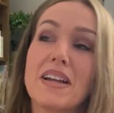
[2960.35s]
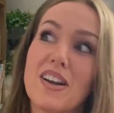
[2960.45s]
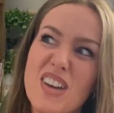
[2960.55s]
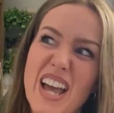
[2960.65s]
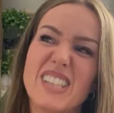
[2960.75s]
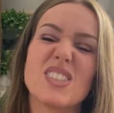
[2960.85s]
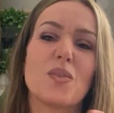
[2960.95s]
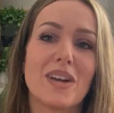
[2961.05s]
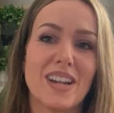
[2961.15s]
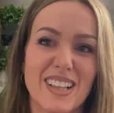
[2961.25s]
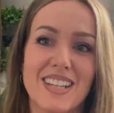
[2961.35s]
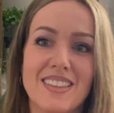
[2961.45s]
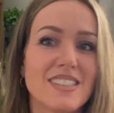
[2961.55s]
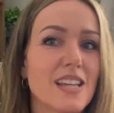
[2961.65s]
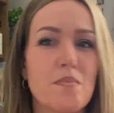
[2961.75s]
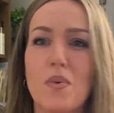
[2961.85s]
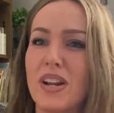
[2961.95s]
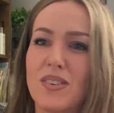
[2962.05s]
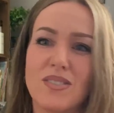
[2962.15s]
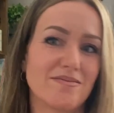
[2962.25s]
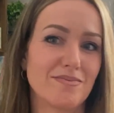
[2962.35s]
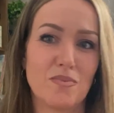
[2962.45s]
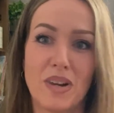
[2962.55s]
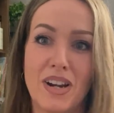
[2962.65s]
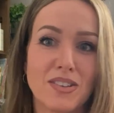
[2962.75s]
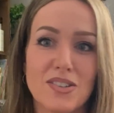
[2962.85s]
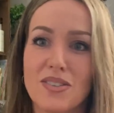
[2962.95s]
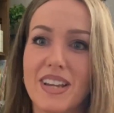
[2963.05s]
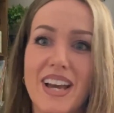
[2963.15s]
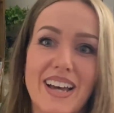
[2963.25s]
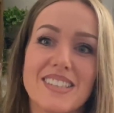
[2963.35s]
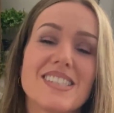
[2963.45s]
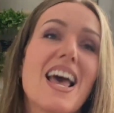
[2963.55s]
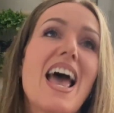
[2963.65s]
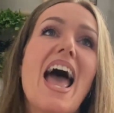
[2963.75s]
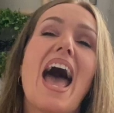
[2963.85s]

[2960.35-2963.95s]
I'll be like, okay, so we're going to clean this up. We don't do this.